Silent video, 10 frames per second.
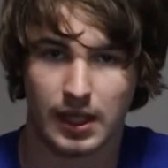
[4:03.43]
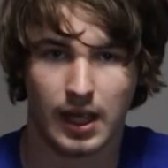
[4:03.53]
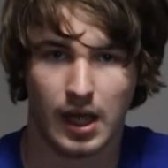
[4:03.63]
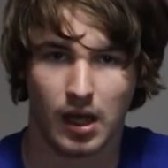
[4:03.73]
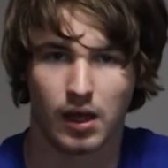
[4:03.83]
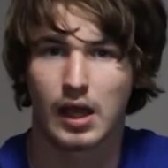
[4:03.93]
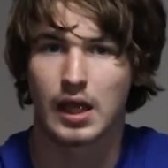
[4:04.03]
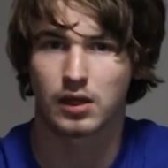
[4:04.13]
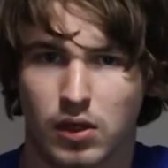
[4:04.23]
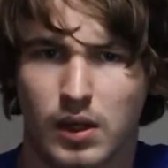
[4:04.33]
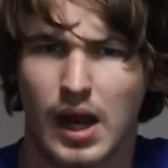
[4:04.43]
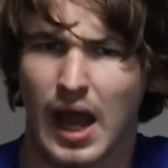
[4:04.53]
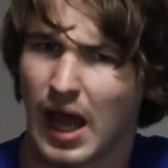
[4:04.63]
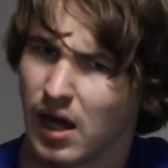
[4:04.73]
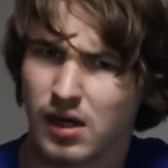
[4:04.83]
hanging out. Dude,
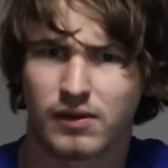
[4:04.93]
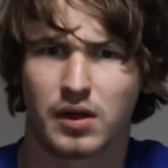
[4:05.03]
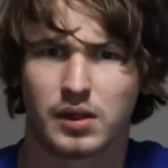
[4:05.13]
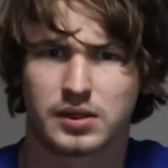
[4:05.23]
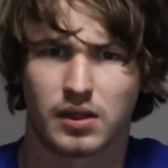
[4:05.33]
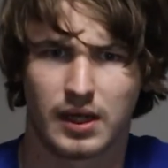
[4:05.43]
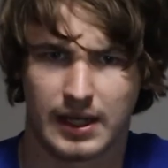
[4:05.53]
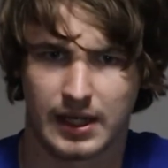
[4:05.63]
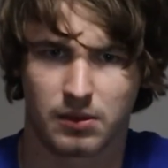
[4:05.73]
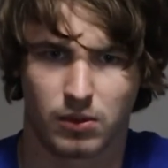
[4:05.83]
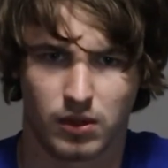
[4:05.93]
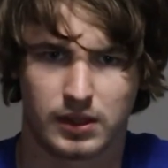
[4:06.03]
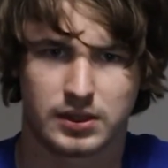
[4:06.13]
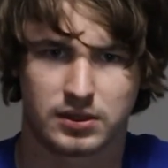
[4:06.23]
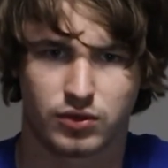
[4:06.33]
I don't even know what's going on anymore.
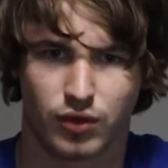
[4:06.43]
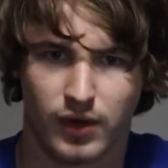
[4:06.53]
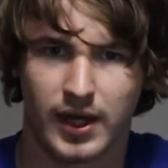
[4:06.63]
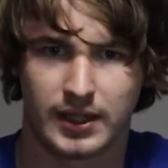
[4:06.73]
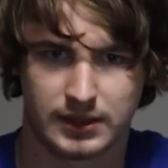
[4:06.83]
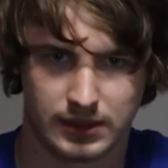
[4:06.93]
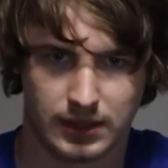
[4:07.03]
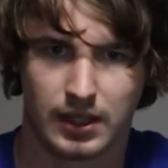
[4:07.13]
This is crazy.